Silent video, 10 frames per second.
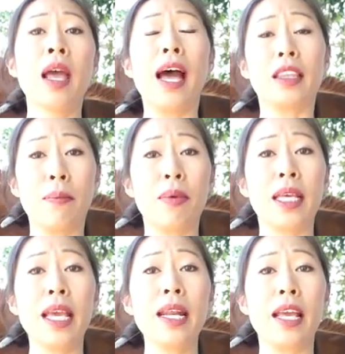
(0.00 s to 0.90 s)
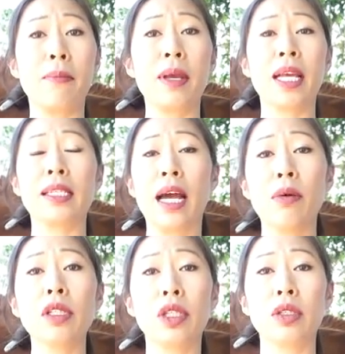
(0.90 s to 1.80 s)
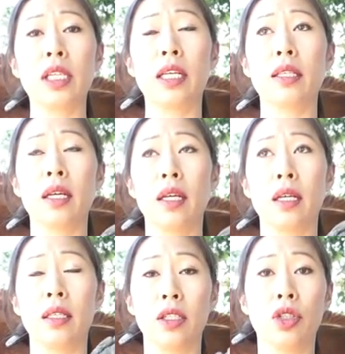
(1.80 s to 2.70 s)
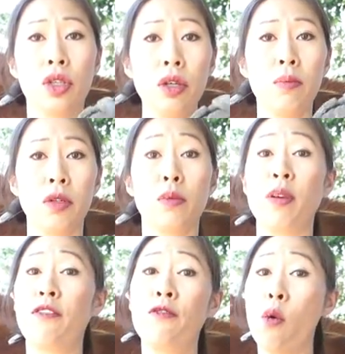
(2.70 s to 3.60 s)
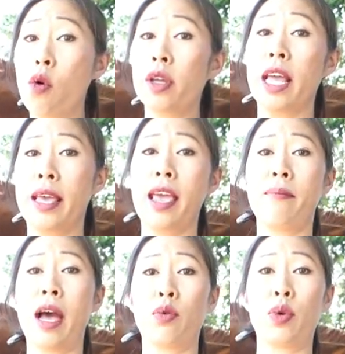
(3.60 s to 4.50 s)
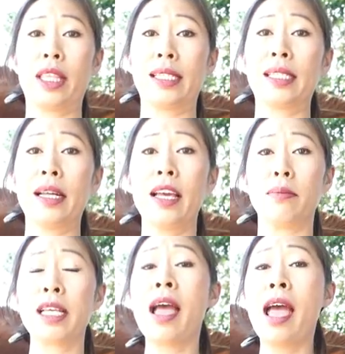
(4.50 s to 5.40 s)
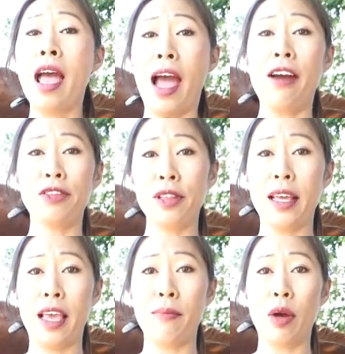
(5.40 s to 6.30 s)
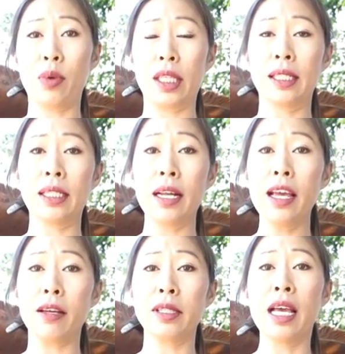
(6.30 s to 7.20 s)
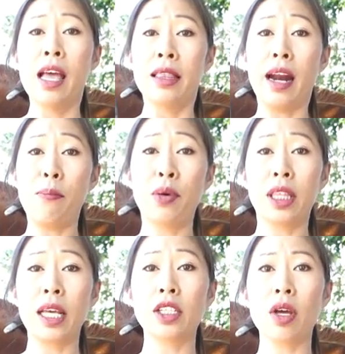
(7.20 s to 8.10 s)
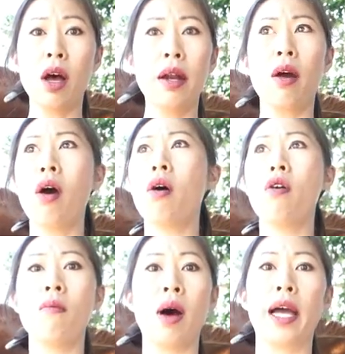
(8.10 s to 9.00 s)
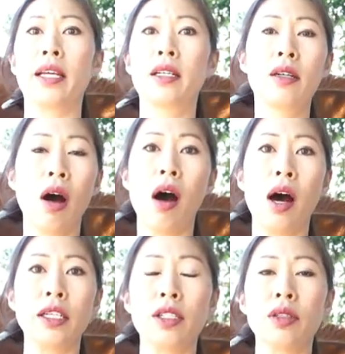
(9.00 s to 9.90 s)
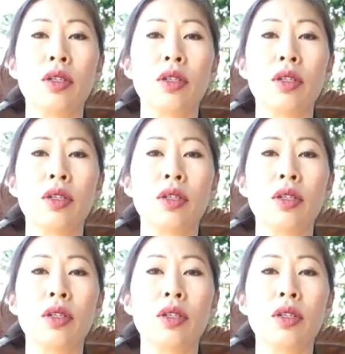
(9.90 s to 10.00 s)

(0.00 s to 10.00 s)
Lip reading: at the beginning, because I was using the scoot boots before they came out with the slims. After they came out with the slims, then I put these on. Oh my gosh, it was a